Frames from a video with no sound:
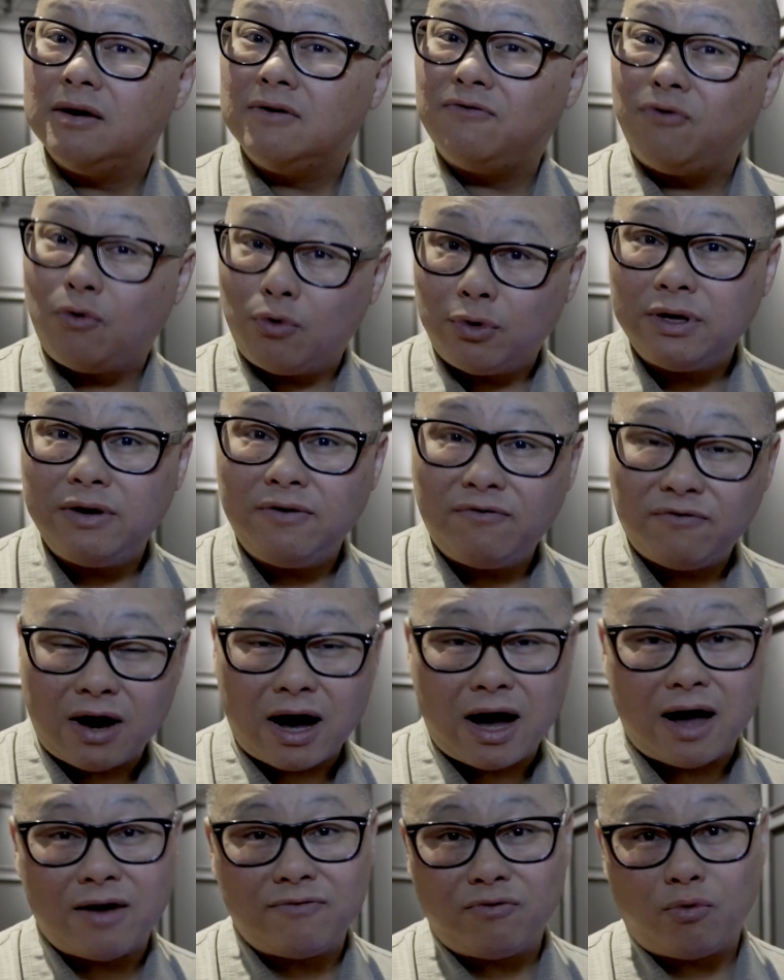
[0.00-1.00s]

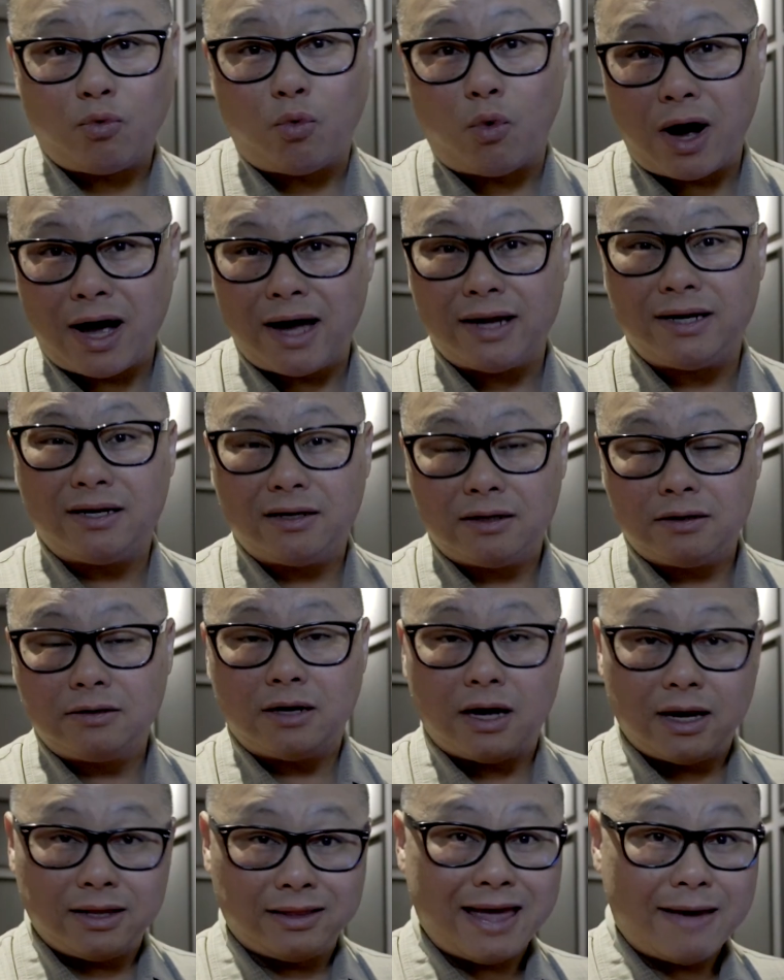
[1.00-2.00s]
45 watt,
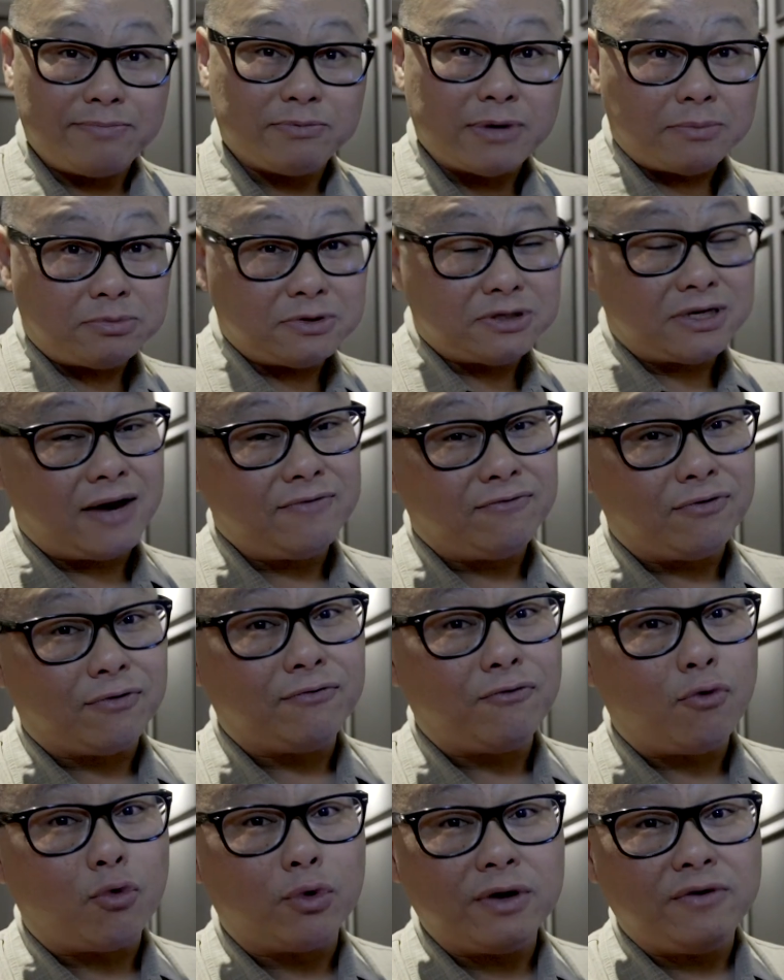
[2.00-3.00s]
a laptop designed for
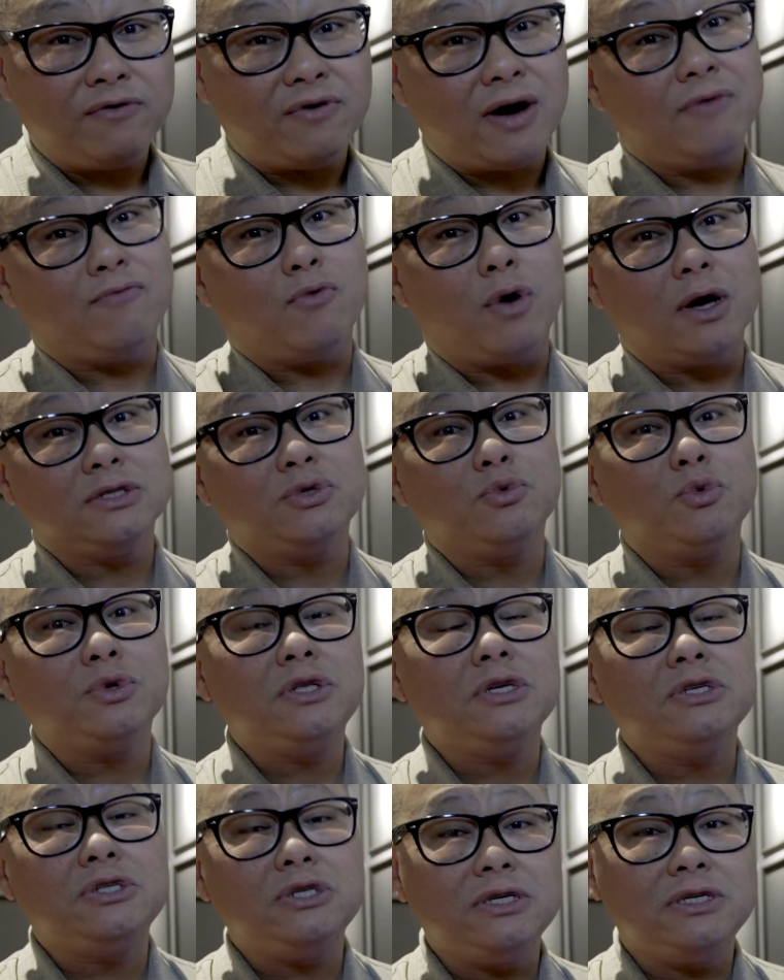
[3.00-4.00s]
45 watts with
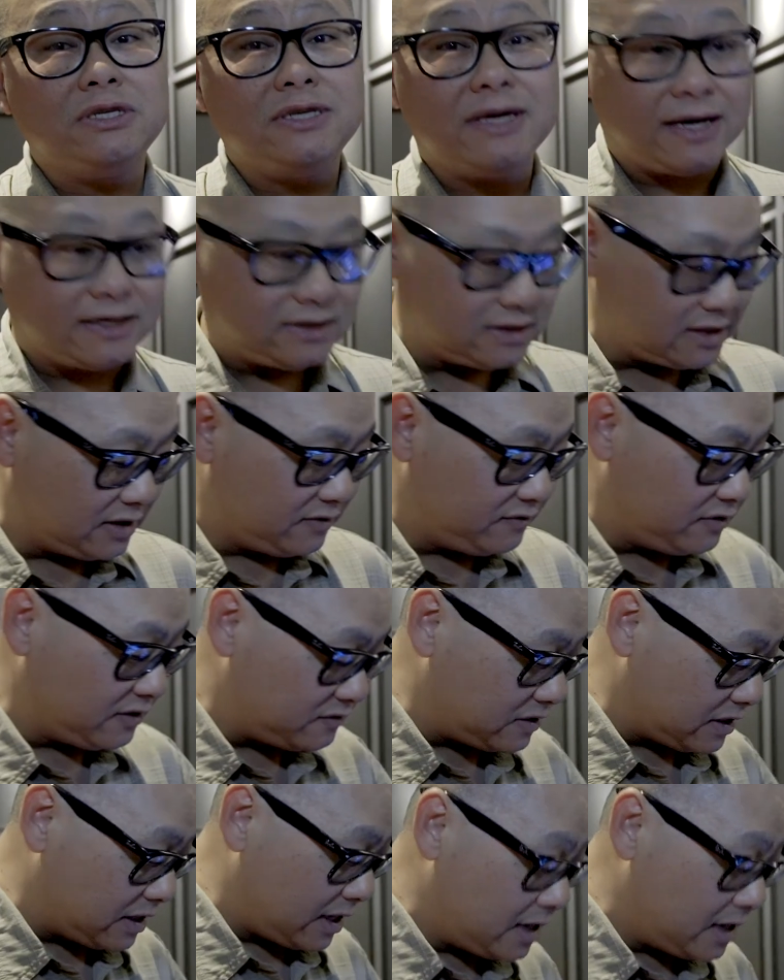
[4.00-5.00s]
the GTX 1050.